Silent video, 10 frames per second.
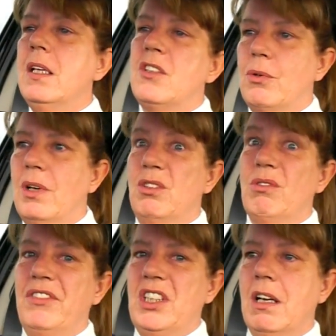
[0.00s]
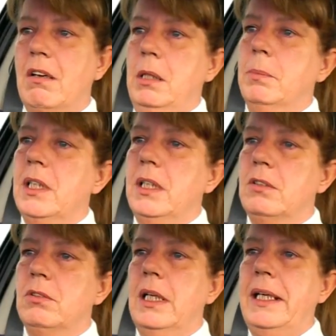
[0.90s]
so I don't have to carry money. I
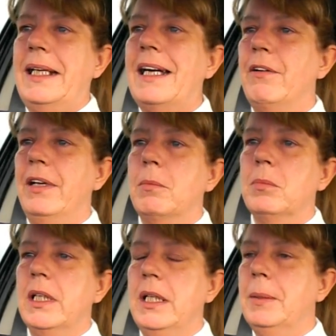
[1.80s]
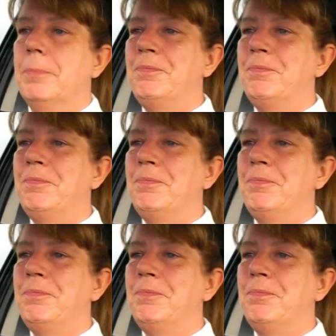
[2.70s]
don't like carrying money.